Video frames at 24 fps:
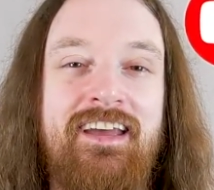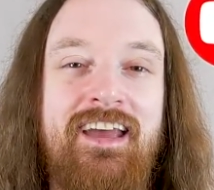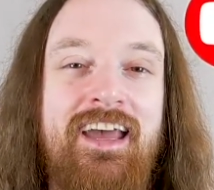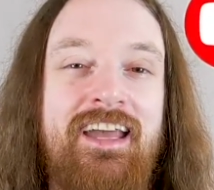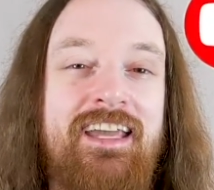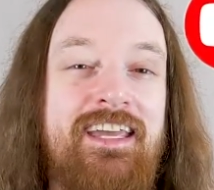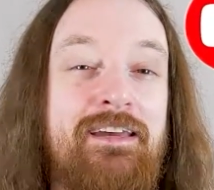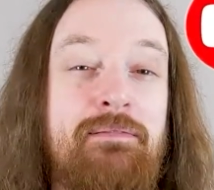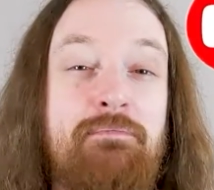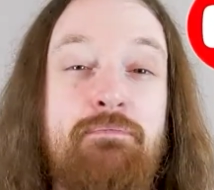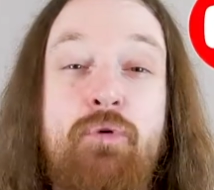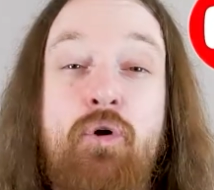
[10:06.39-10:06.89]

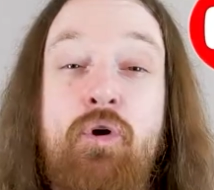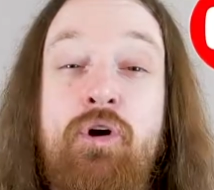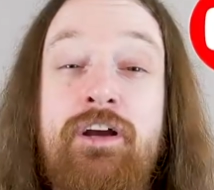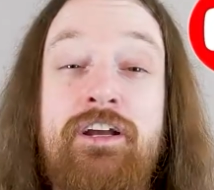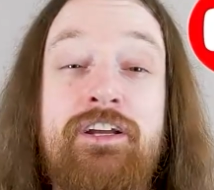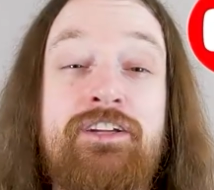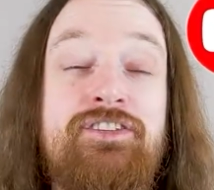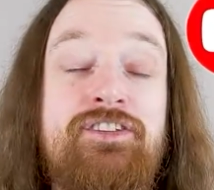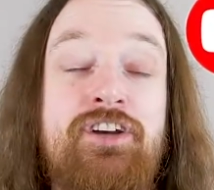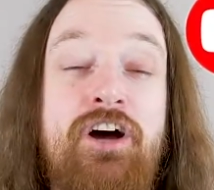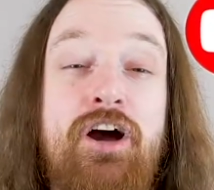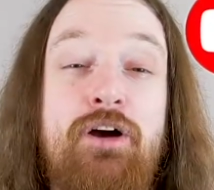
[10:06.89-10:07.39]
and get more
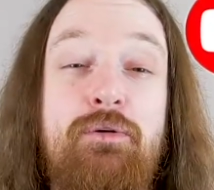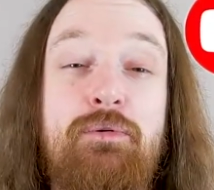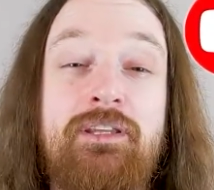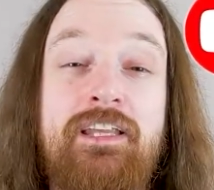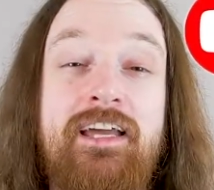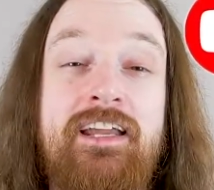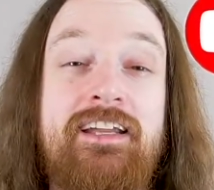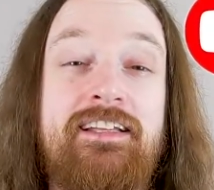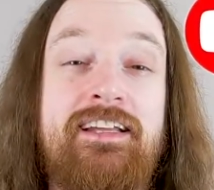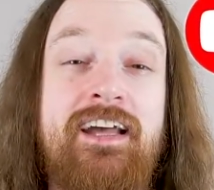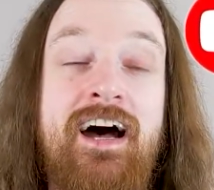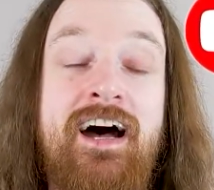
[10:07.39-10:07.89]

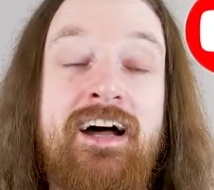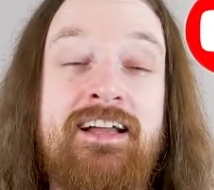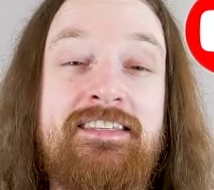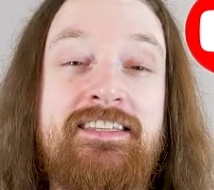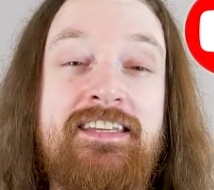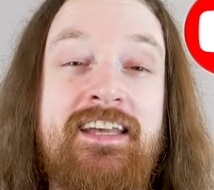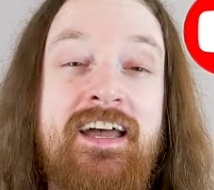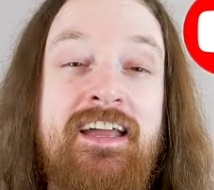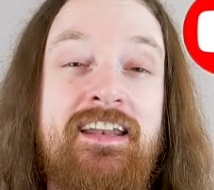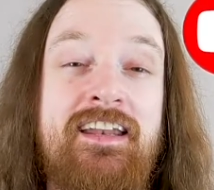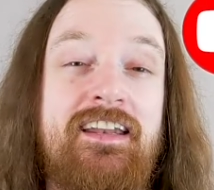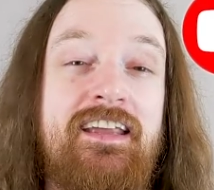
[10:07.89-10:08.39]
guitar-related
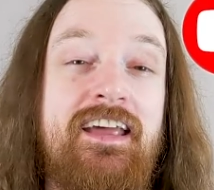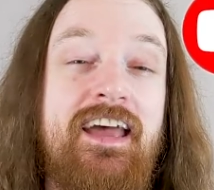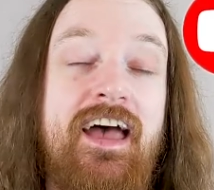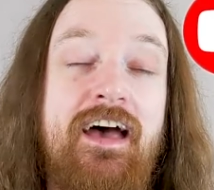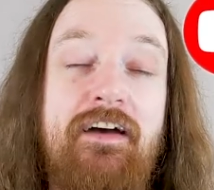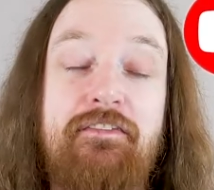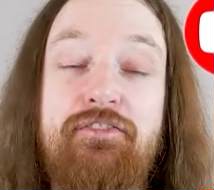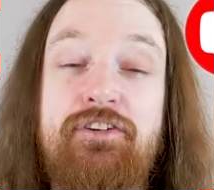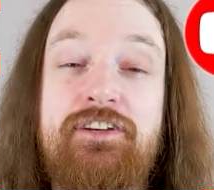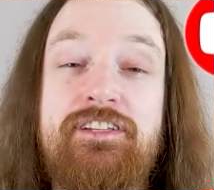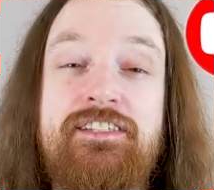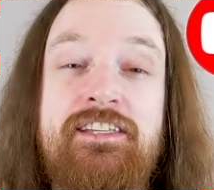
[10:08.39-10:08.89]
content
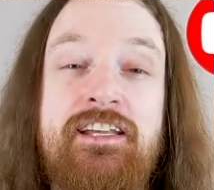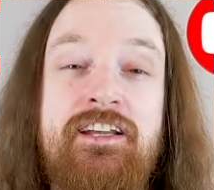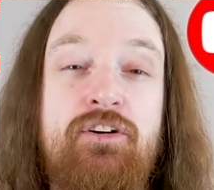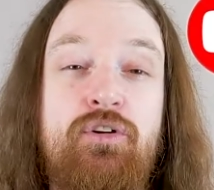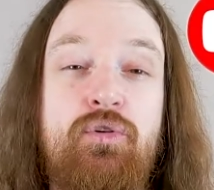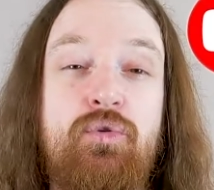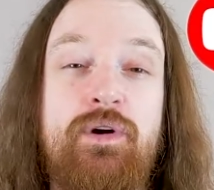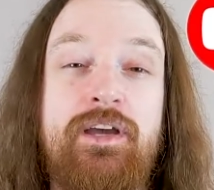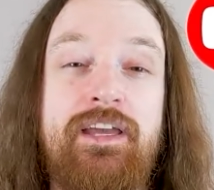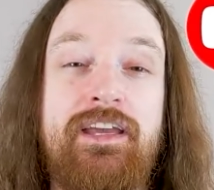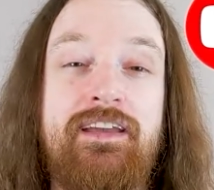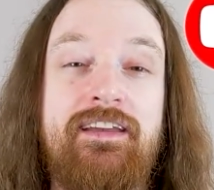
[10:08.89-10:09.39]
every
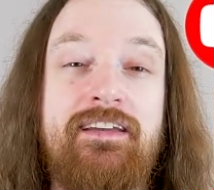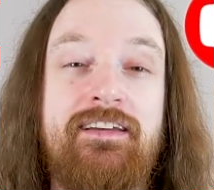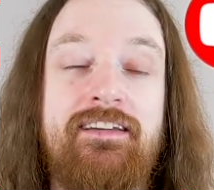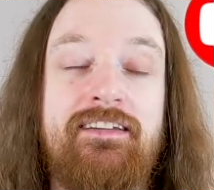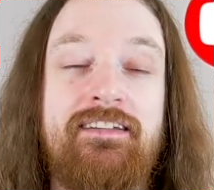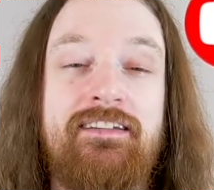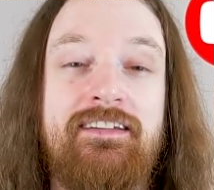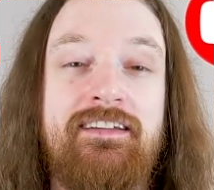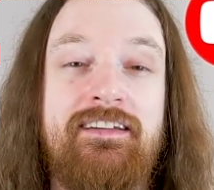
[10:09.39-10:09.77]
single week.